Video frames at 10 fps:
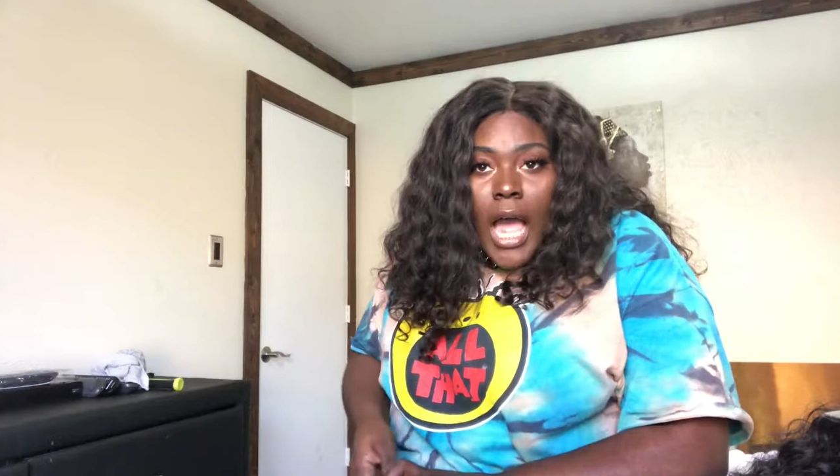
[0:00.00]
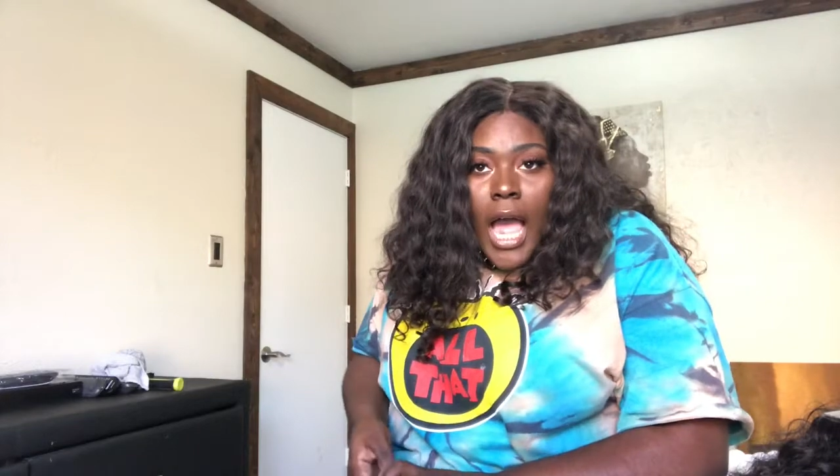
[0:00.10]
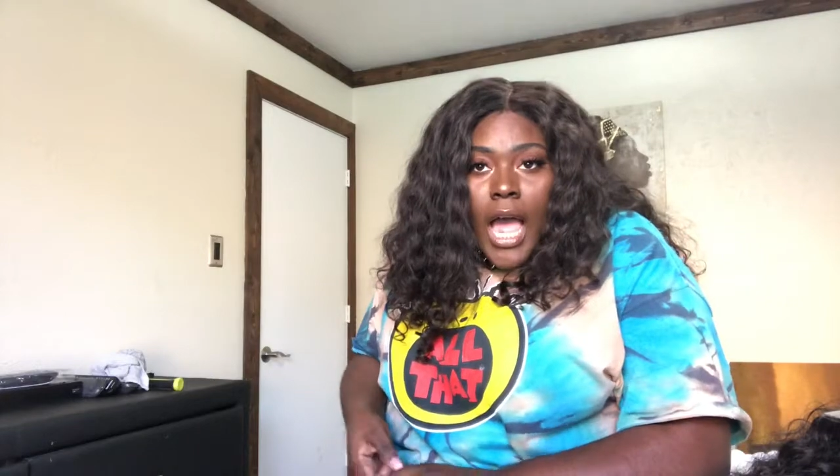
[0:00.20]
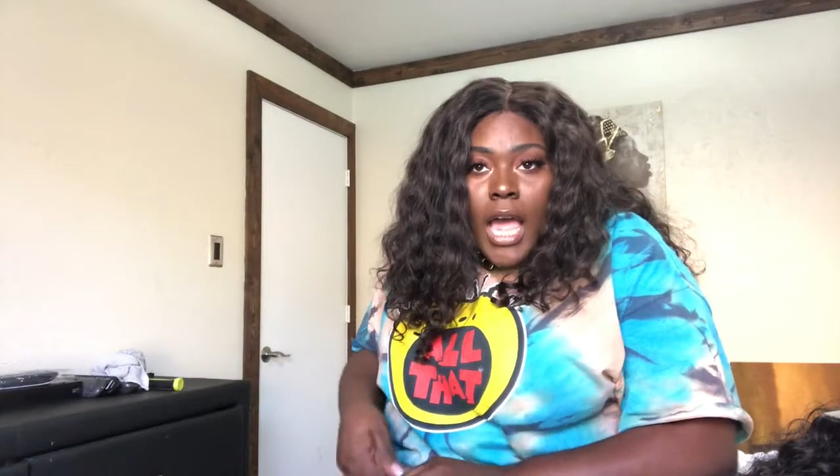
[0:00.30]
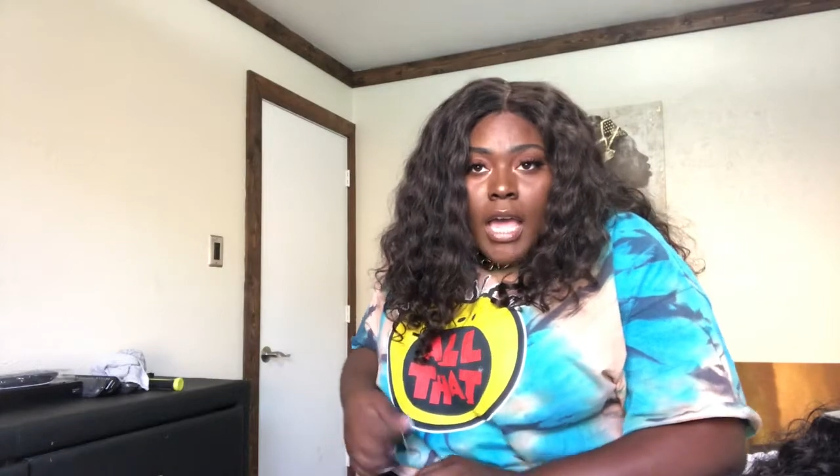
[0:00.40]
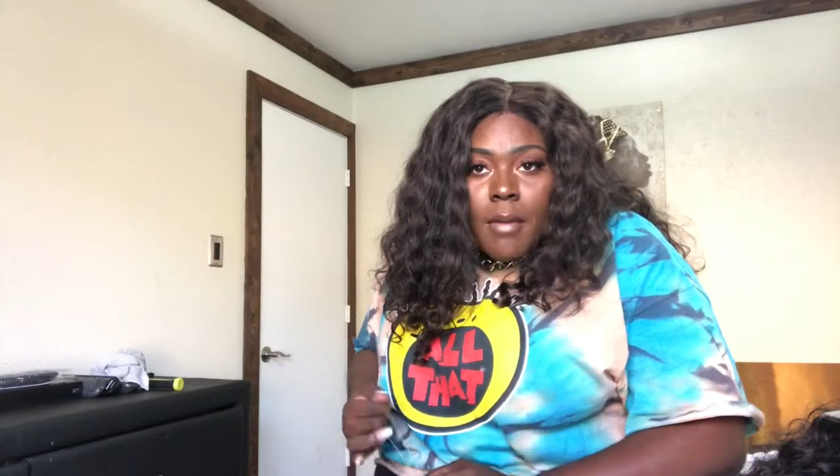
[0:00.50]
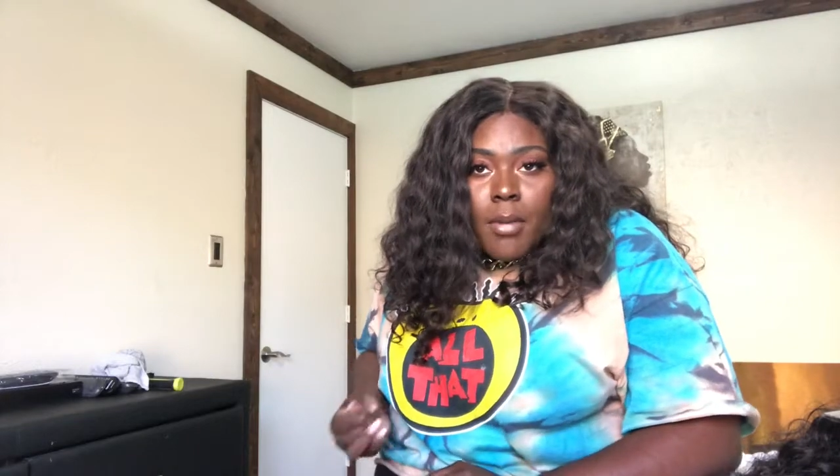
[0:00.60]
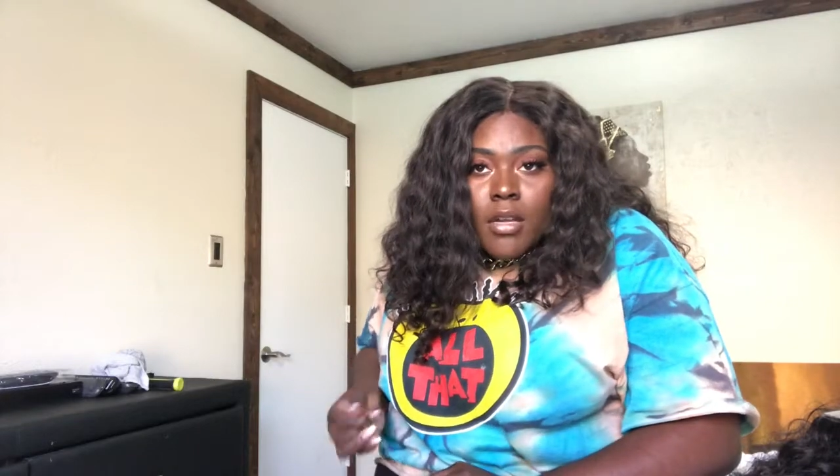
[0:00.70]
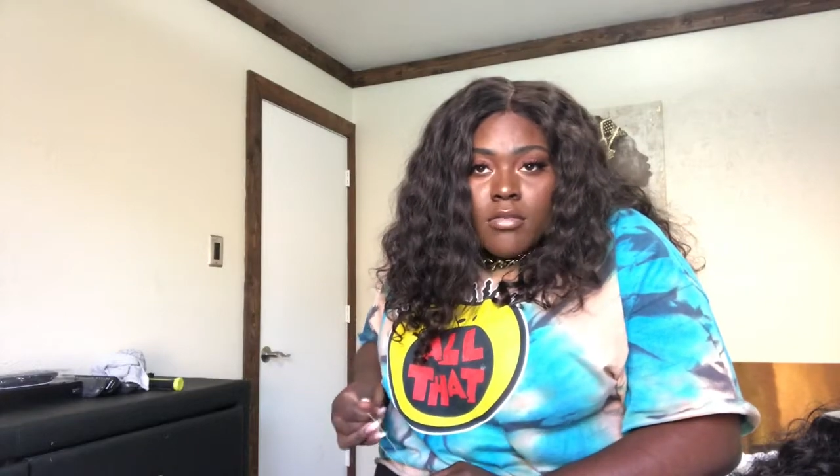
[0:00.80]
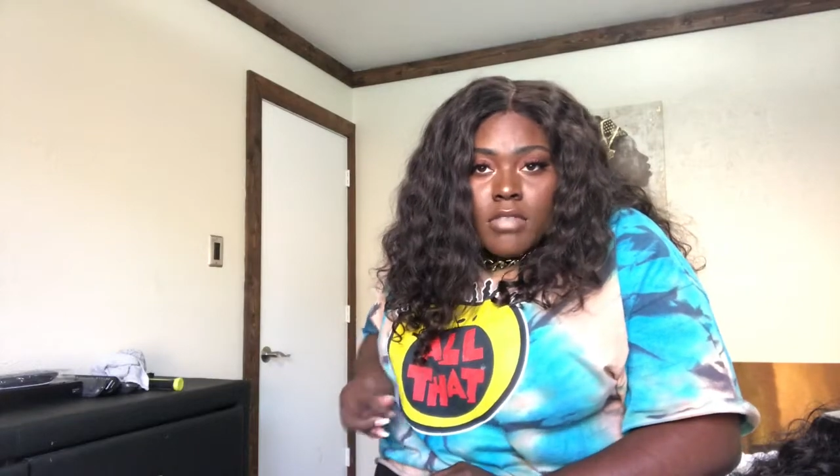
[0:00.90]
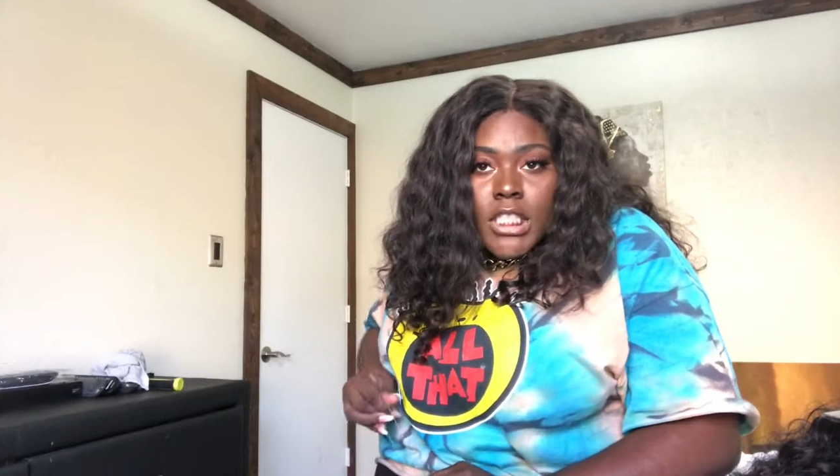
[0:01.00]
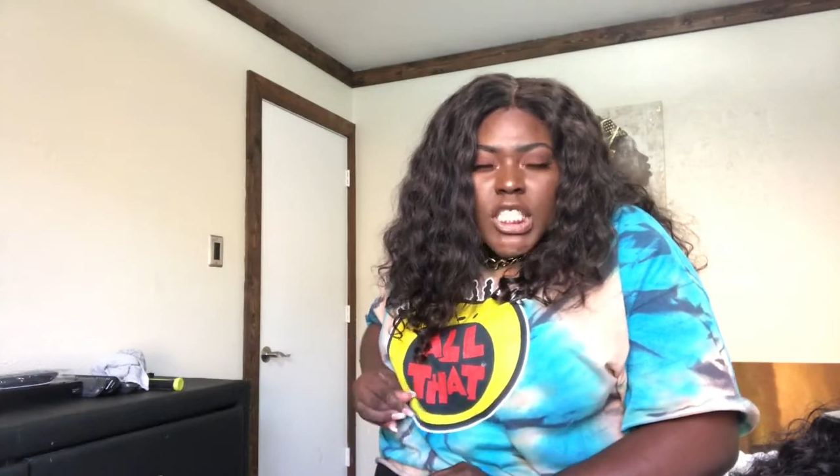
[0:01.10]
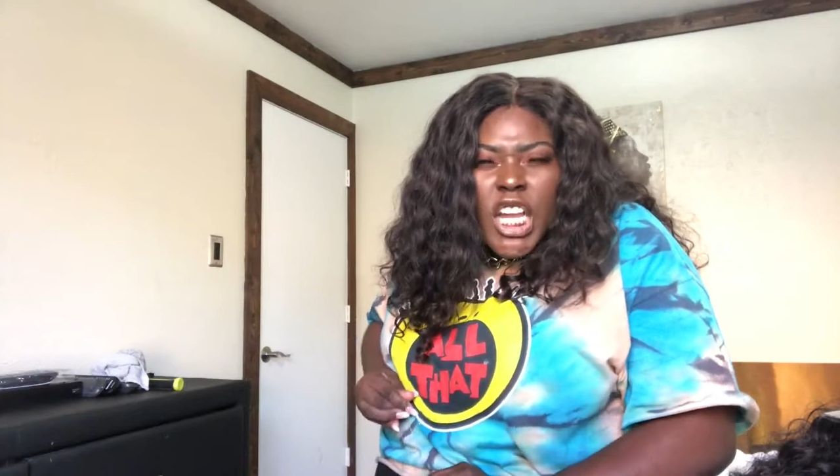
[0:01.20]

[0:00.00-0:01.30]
I bought this